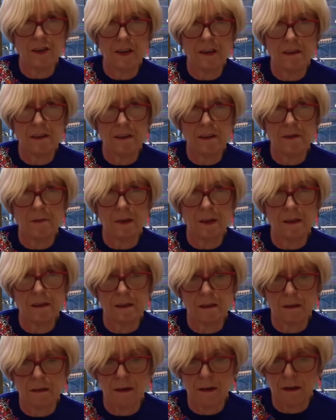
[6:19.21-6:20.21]
nicer
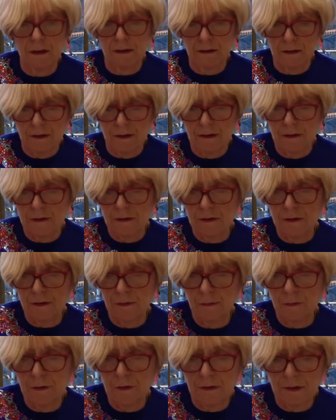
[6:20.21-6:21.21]
sweets, aren't they? So
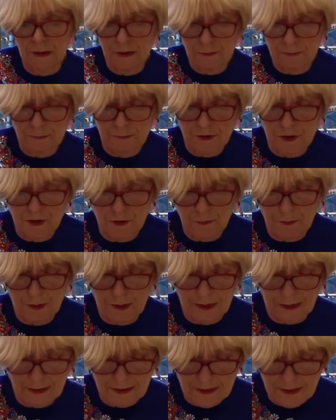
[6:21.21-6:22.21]
what you need to do with
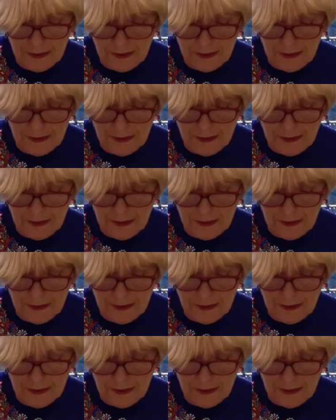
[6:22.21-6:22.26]
these